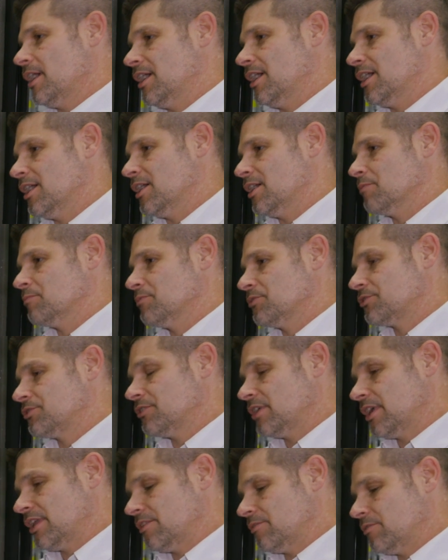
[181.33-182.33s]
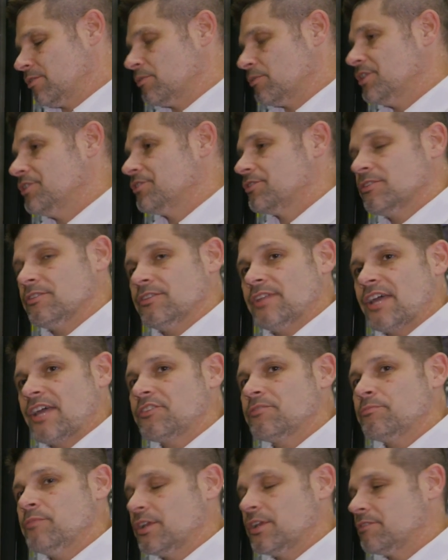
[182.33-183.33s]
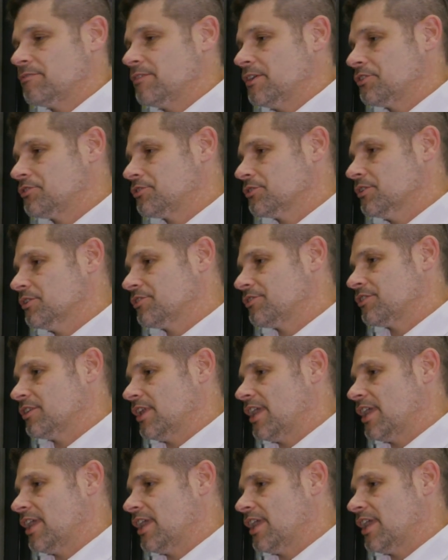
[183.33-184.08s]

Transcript: And the reason that's beneficial is it